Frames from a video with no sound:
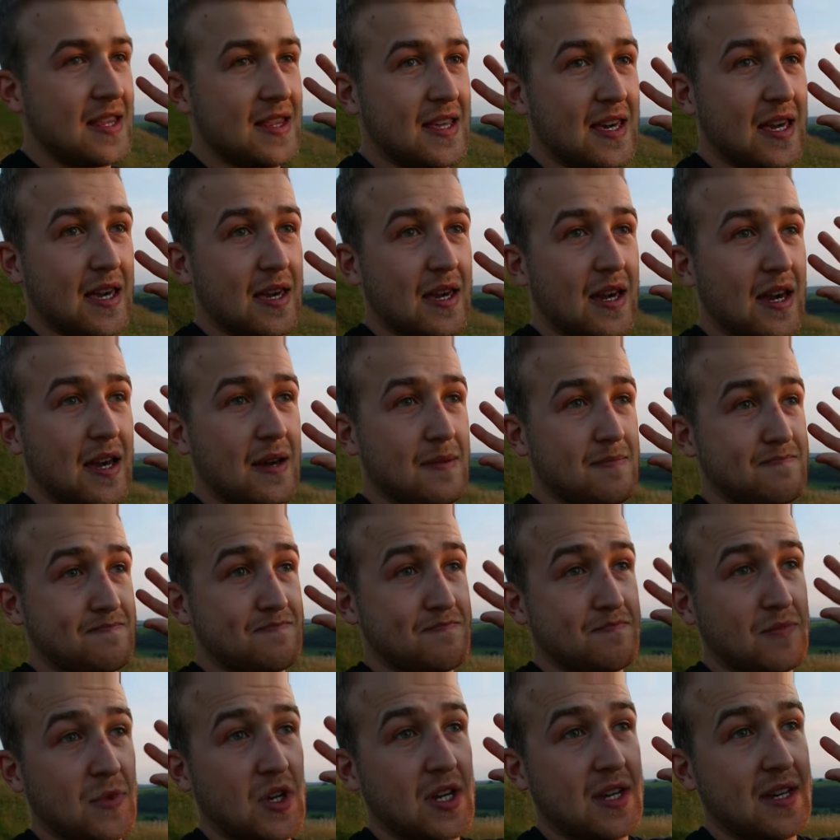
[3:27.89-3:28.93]
the
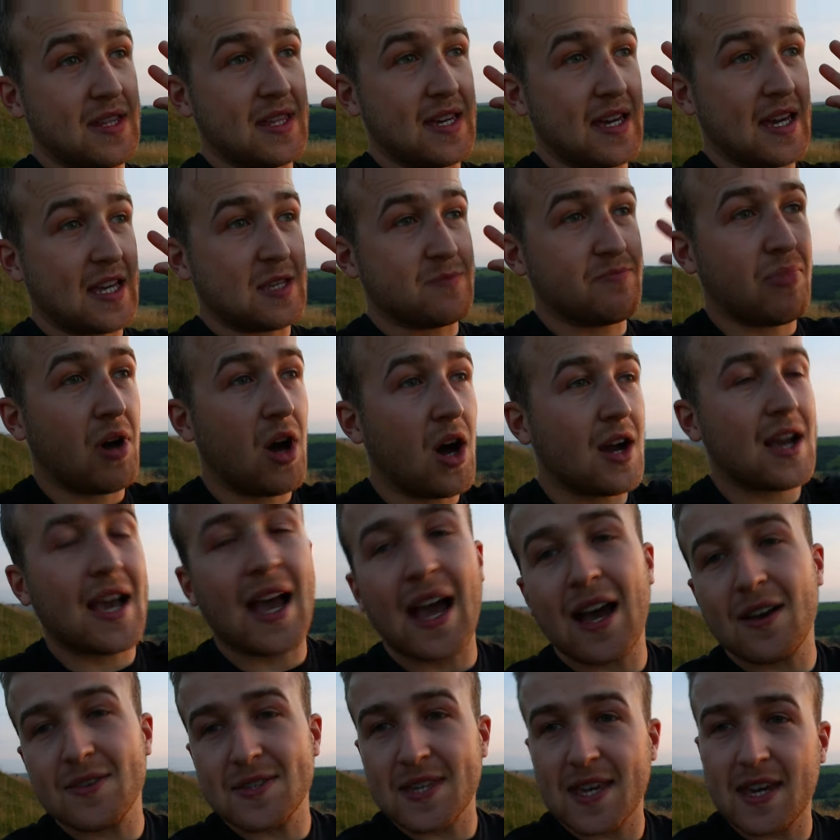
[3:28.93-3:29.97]
um, I think it's
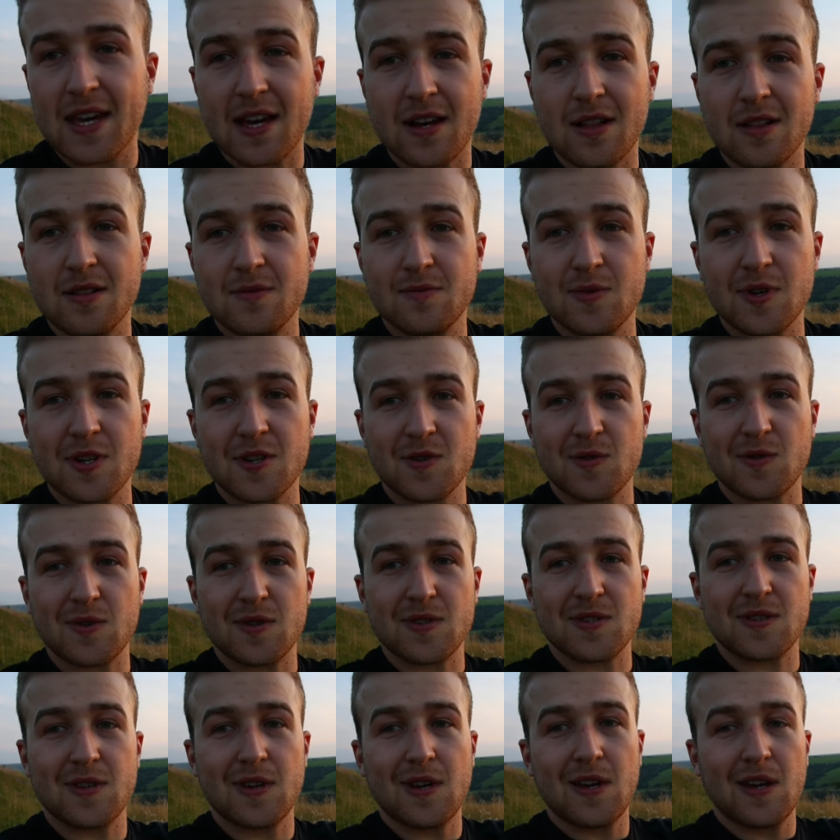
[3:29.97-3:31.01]
Parkhouse Hill which
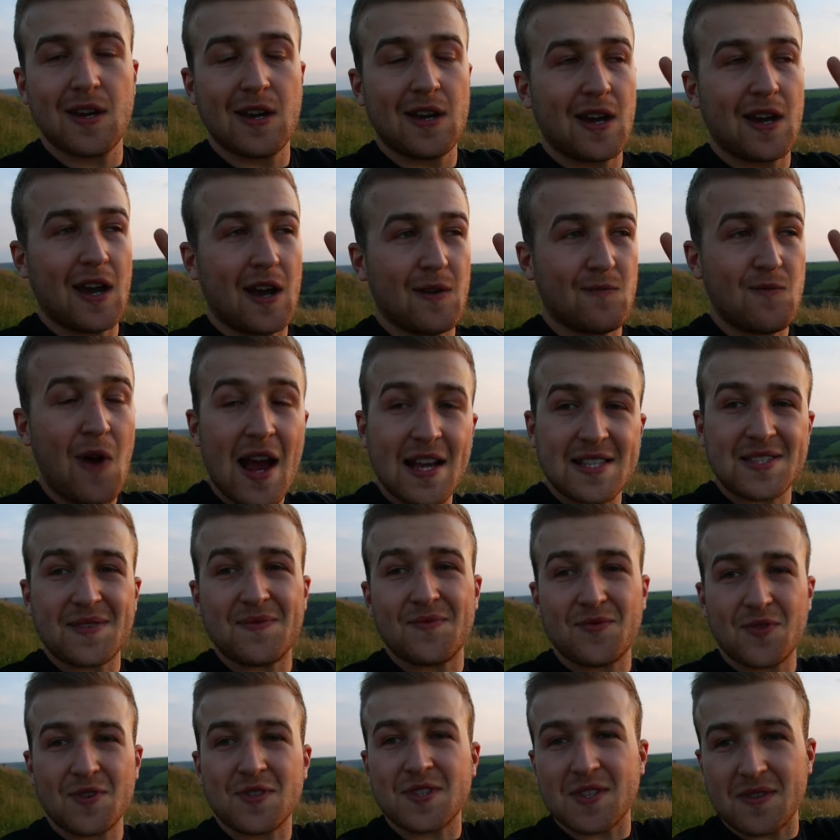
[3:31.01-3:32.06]
was right
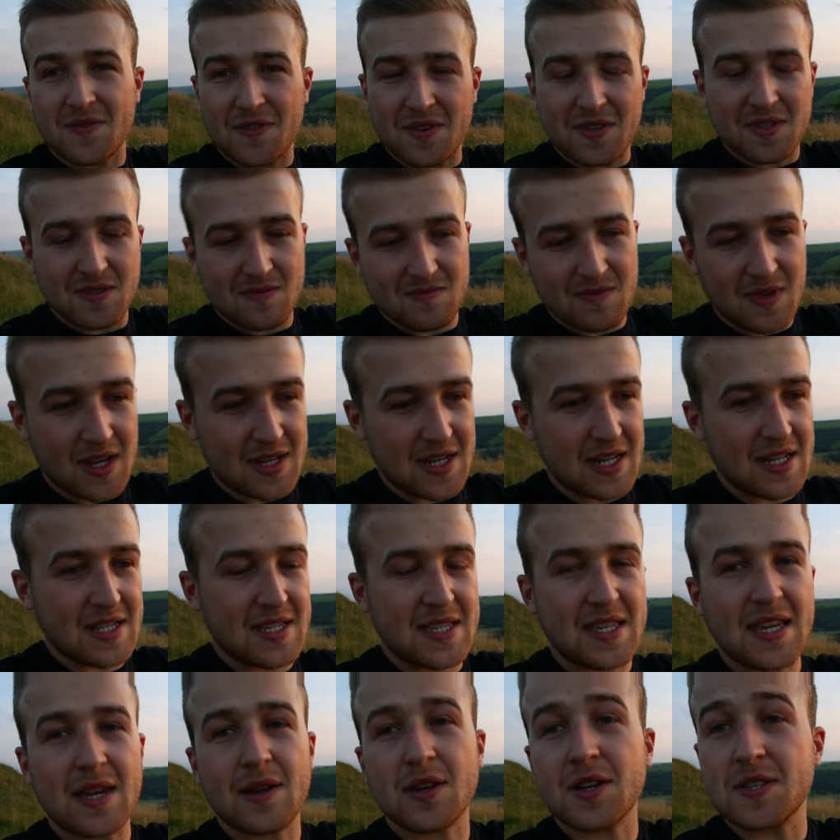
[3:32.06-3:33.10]
in front of us I didn't
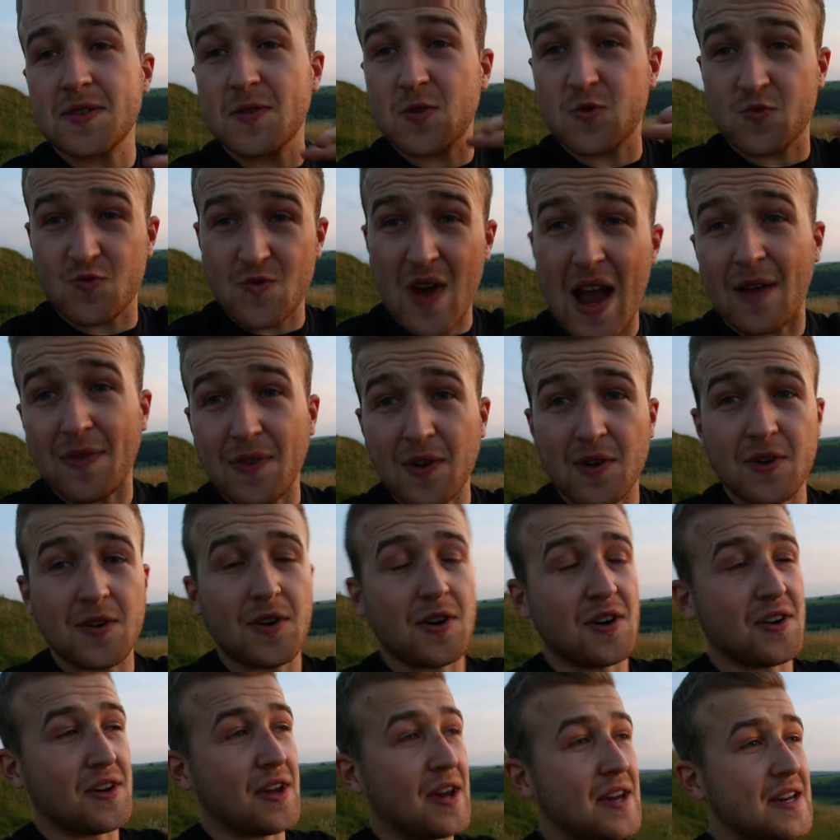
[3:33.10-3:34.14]
see because it was round the
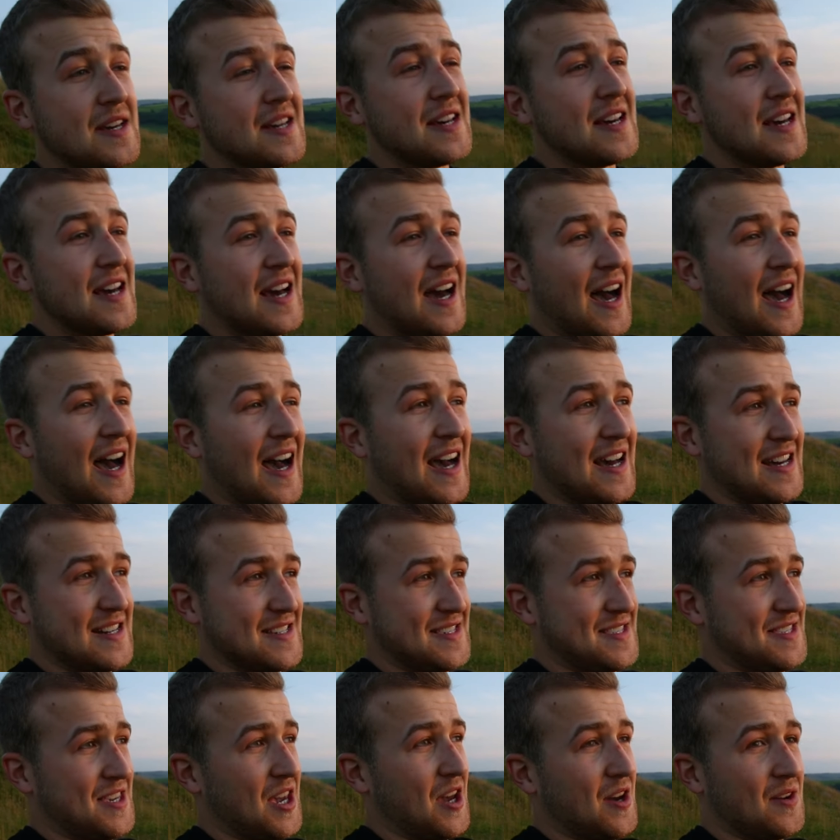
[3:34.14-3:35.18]
corner uh,
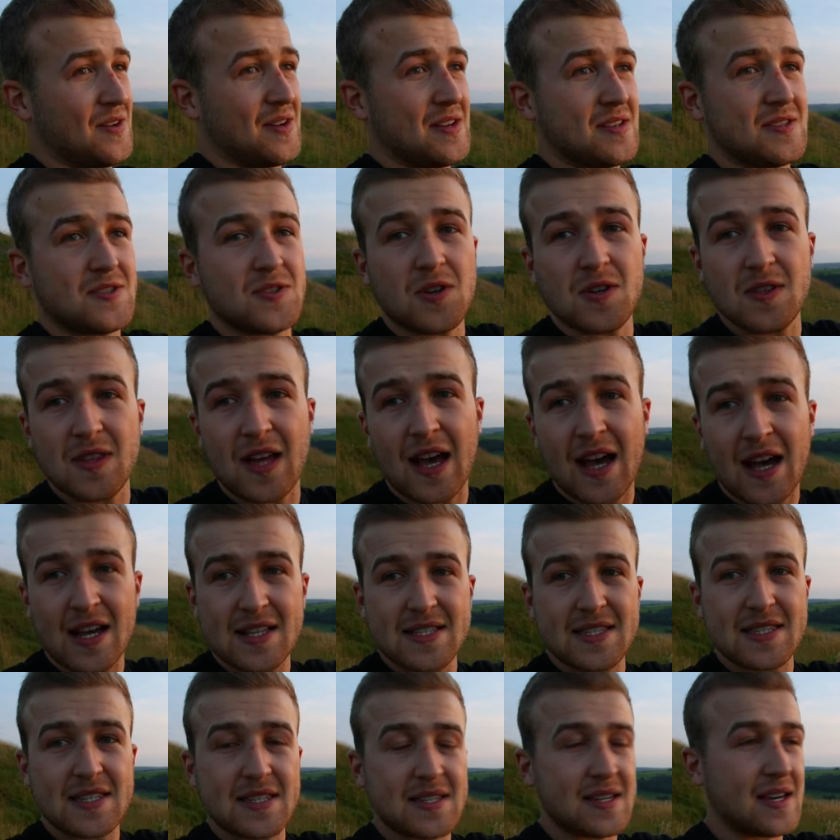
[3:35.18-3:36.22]
so I saw
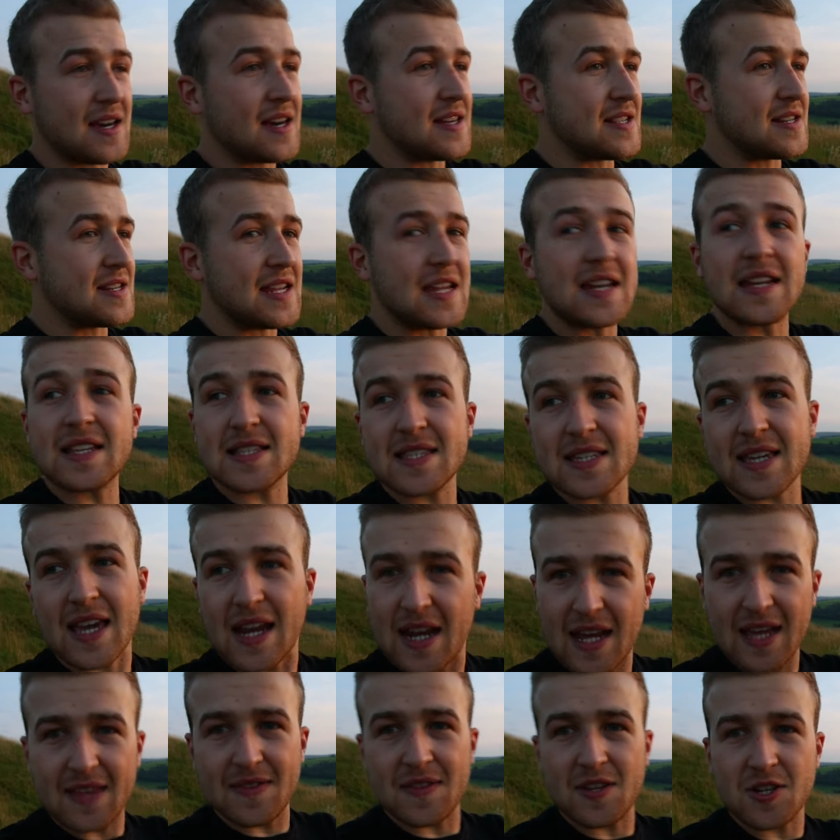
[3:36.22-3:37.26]
that and needed to
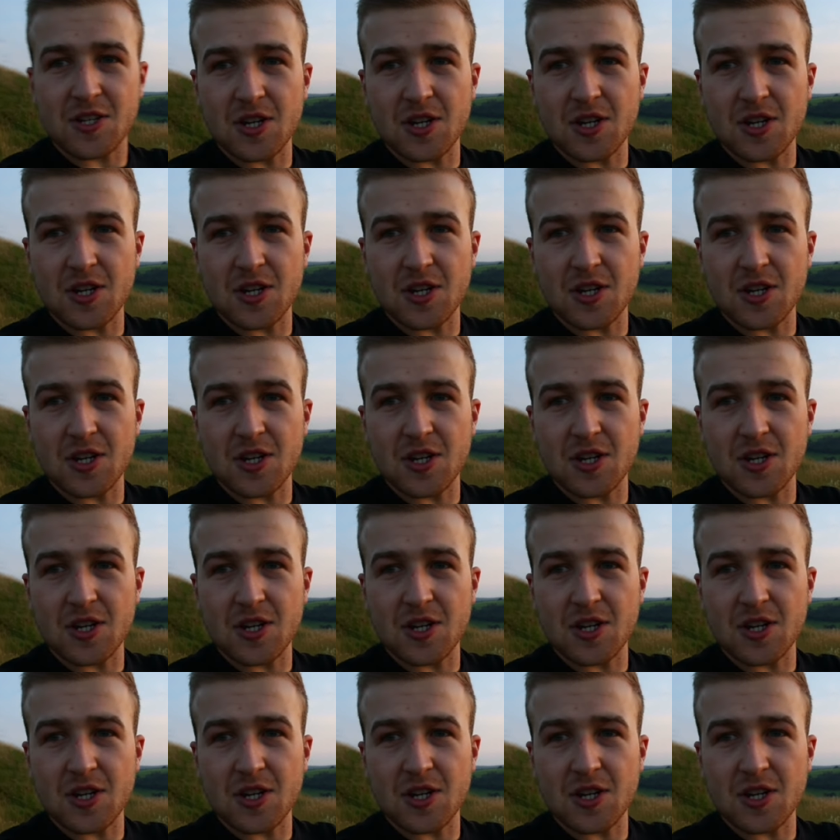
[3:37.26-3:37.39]
get it in the